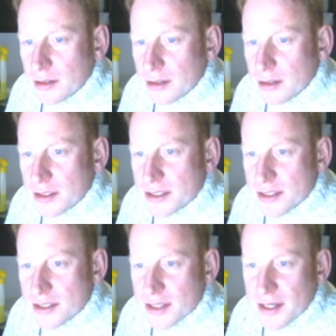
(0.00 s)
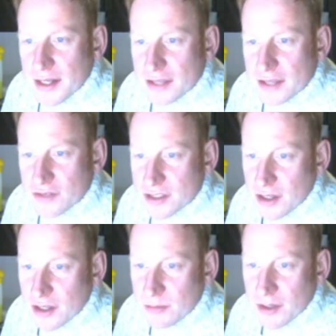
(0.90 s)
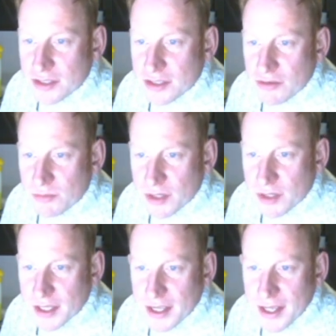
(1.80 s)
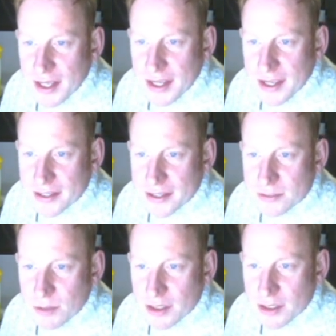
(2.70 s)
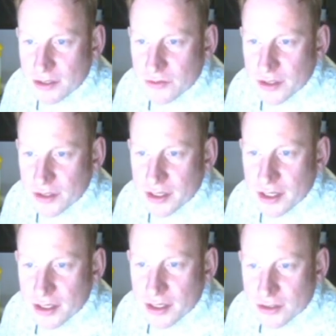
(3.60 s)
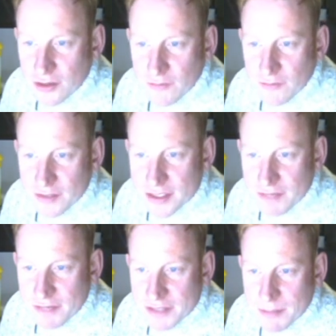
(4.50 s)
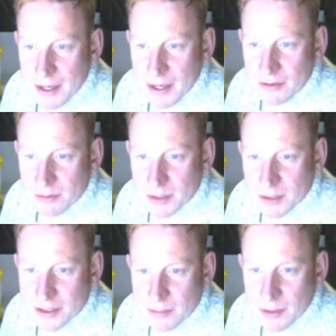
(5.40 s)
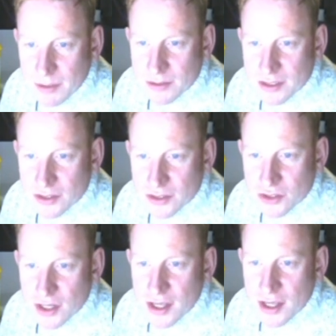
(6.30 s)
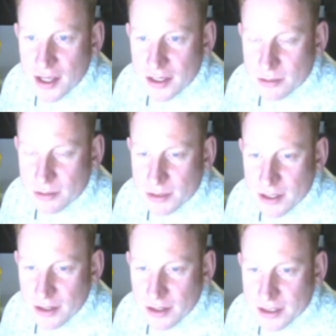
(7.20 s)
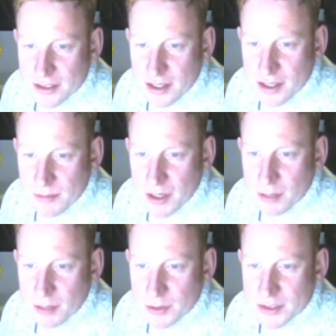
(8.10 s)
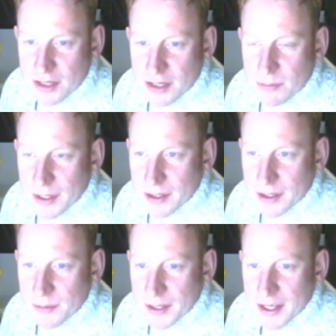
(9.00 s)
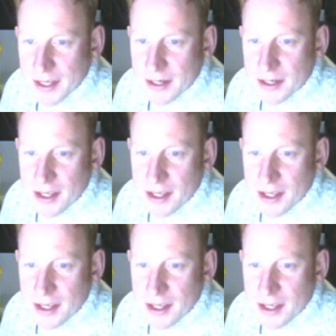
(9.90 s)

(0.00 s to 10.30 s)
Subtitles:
This is an electric typewriter, a Brother AX100, sold for £70 plus the postage. This was a nice car boot sale pickup again.